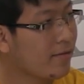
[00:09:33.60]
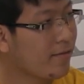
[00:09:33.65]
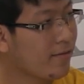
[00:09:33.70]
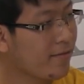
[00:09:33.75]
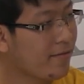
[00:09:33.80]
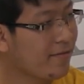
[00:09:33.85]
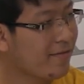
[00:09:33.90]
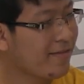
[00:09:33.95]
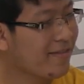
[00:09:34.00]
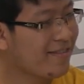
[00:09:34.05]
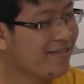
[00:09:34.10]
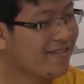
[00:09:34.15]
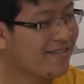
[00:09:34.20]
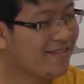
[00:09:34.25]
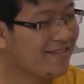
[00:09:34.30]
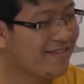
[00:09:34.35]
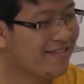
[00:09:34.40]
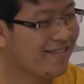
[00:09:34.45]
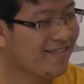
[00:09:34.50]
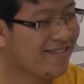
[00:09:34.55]

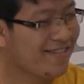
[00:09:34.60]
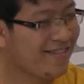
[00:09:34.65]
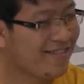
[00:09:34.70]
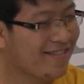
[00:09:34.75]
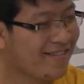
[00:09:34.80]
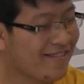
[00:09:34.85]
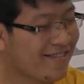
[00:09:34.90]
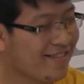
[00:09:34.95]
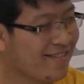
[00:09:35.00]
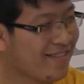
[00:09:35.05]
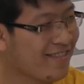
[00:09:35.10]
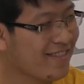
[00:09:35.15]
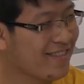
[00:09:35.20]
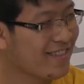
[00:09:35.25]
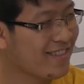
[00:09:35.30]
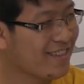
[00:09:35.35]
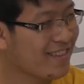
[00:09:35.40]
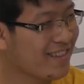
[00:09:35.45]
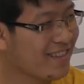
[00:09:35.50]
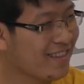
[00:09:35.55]

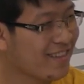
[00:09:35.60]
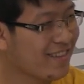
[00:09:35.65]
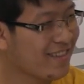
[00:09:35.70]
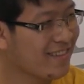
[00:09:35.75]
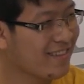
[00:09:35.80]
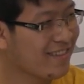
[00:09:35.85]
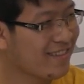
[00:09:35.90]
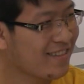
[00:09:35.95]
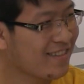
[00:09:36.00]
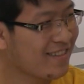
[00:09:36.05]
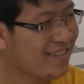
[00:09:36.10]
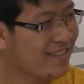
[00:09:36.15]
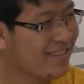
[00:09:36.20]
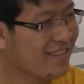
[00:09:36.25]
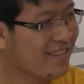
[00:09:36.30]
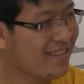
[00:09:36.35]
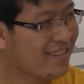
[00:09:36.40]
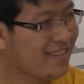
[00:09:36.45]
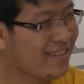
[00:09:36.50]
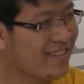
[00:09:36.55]

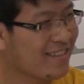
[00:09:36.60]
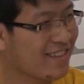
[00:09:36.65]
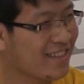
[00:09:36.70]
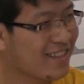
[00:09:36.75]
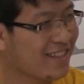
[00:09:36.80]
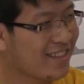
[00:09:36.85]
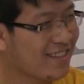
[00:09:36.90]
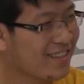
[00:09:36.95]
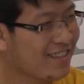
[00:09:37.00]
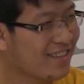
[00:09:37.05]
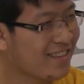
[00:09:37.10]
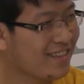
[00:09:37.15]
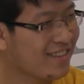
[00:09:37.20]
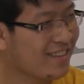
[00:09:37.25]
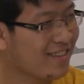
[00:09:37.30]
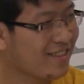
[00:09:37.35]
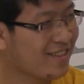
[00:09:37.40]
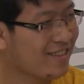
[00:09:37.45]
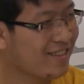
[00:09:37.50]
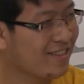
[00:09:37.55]

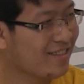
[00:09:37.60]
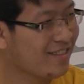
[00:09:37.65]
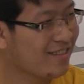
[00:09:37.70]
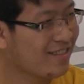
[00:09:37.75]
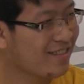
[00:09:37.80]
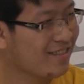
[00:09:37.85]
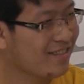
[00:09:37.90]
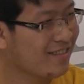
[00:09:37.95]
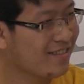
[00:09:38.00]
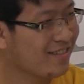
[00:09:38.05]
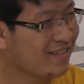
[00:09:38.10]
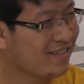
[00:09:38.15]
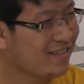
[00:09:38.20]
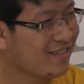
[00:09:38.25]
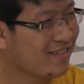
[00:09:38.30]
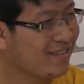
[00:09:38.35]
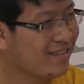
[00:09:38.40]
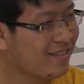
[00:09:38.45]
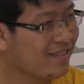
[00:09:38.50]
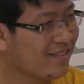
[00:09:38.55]

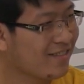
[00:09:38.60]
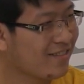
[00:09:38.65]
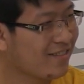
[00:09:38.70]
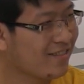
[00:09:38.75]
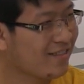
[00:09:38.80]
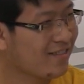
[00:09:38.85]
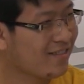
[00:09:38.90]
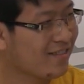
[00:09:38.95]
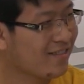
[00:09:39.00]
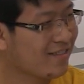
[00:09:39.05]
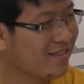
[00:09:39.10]
[no speech]